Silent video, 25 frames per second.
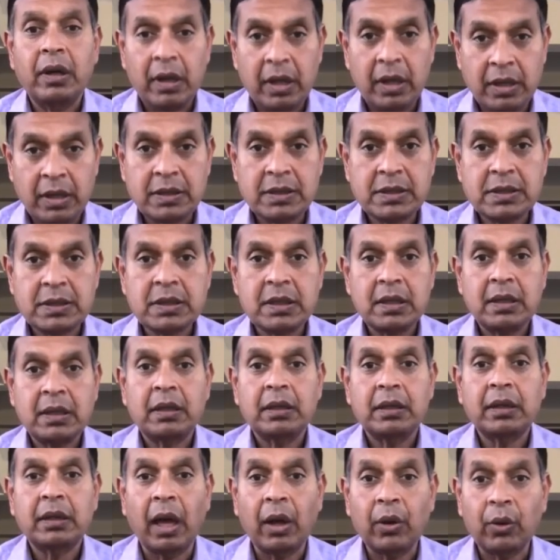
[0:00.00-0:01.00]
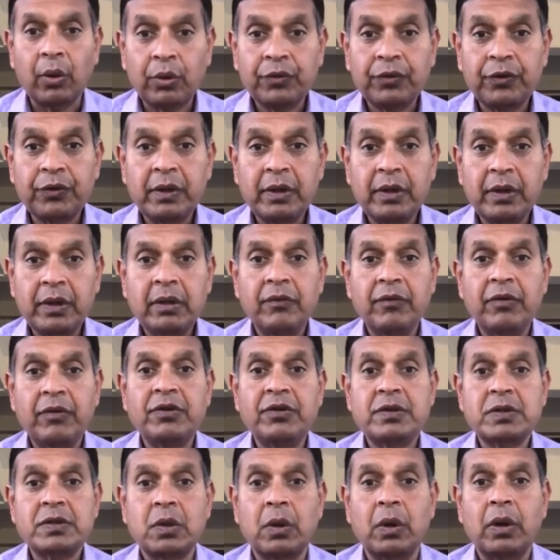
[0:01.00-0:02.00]
is thyroxine, which
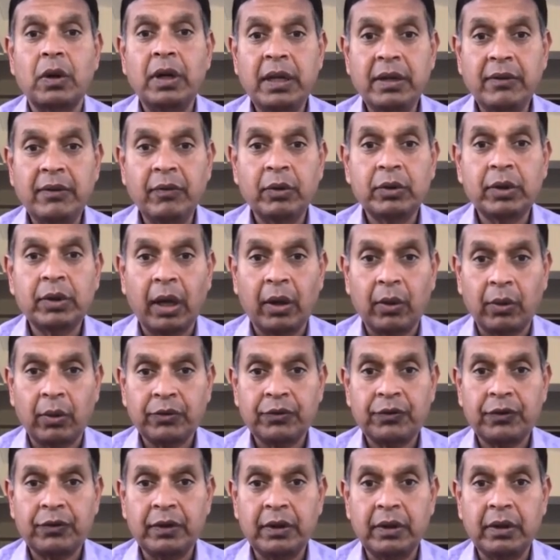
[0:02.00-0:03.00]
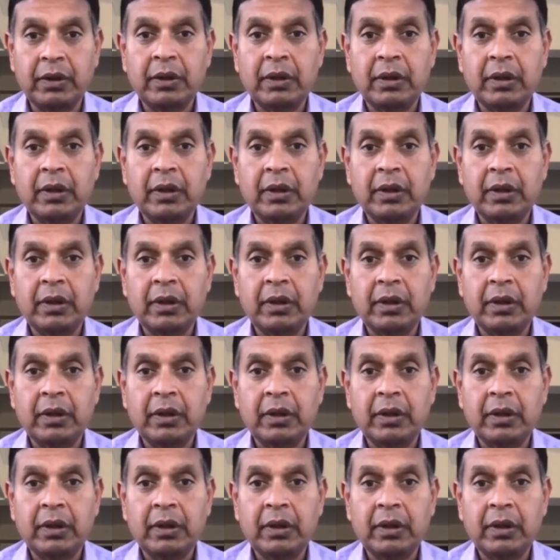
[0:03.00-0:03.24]
is called levothyroxine,